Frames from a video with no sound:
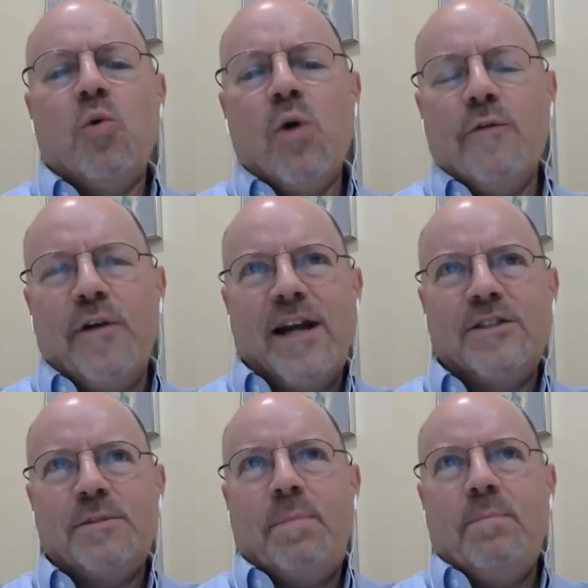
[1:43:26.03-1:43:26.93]
warfare
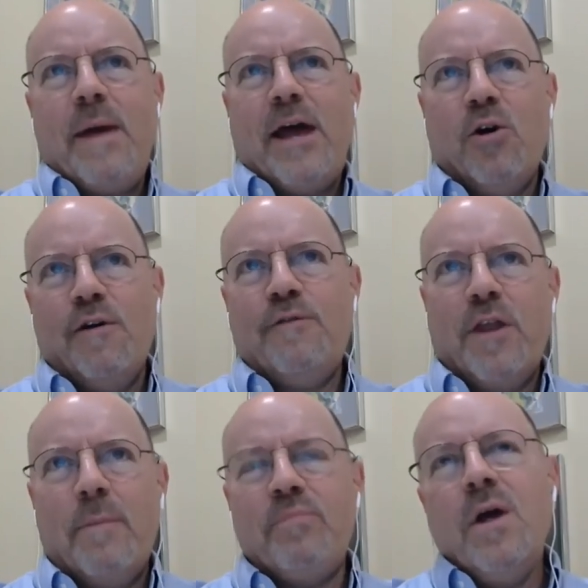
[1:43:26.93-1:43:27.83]
has paid off for
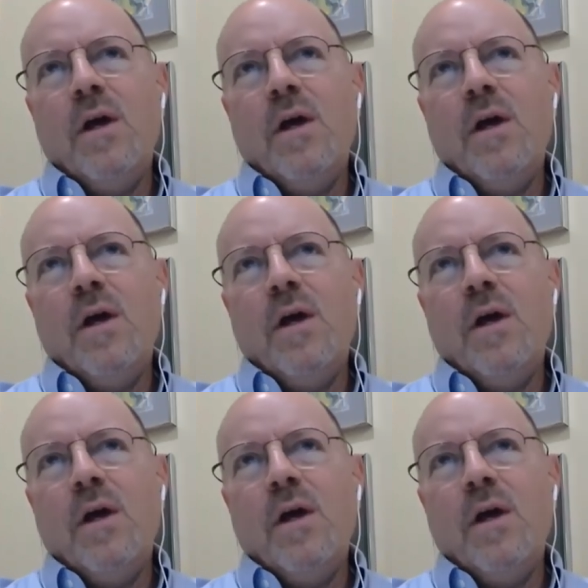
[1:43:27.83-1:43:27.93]
them.